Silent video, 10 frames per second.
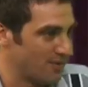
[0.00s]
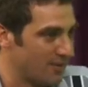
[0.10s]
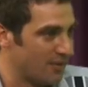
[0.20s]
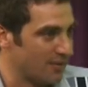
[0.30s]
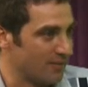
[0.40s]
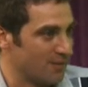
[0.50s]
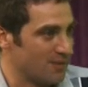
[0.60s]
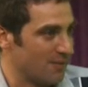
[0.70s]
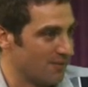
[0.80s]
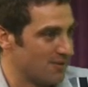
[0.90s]
thing,
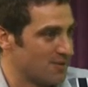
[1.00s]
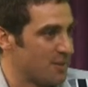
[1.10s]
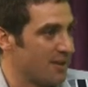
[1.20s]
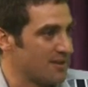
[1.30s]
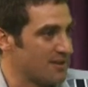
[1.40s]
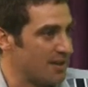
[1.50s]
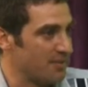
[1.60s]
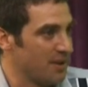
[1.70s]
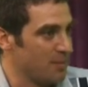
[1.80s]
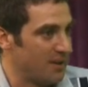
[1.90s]
which I respect.
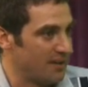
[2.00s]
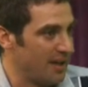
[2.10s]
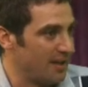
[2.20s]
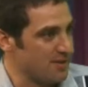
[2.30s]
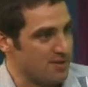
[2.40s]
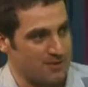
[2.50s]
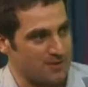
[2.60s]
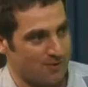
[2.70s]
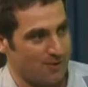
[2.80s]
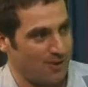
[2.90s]
But how did you
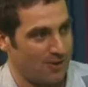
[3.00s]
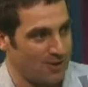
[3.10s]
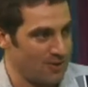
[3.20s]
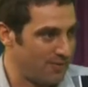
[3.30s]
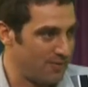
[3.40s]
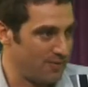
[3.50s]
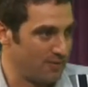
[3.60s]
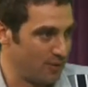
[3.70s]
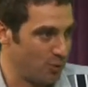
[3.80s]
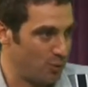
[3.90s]

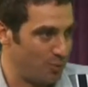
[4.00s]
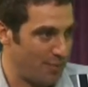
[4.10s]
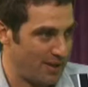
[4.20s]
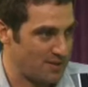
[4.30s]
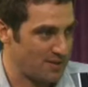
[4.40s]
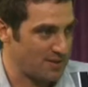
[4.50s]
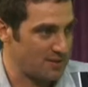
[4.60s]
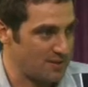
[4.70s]
derive your budget?